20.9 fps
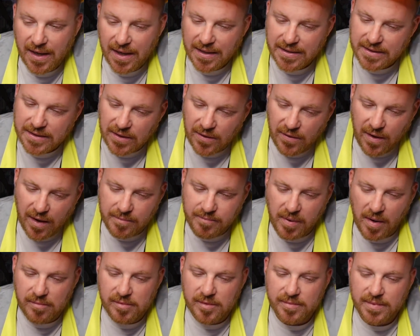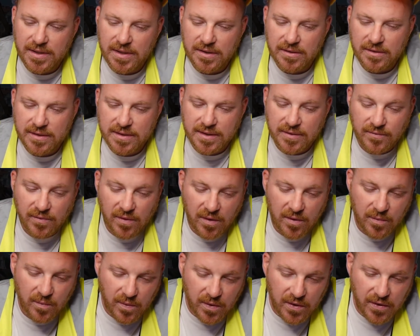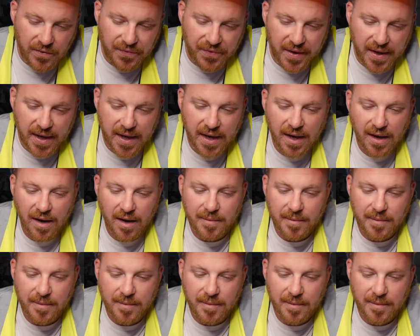And so I probably used the wrong word there.